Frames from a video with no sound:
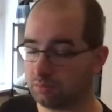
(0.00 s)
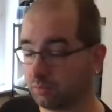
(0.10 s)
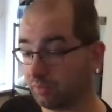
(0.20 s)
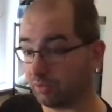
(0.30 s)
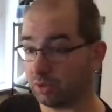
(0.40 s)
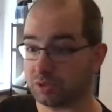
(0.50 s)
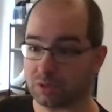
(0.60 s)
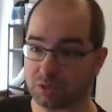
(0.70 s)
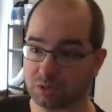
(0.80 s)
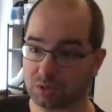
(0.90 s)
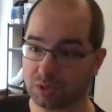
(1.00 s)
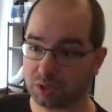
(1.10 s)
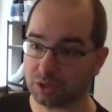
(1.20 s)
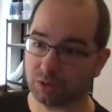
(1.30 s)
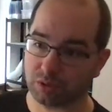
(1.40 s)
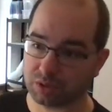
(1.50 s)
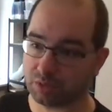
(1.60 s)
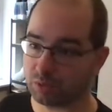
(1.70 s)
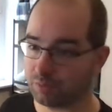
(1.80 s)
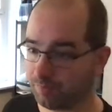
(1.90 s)
if dollar sign zero is larger than dollar sign
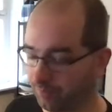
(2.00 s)
one,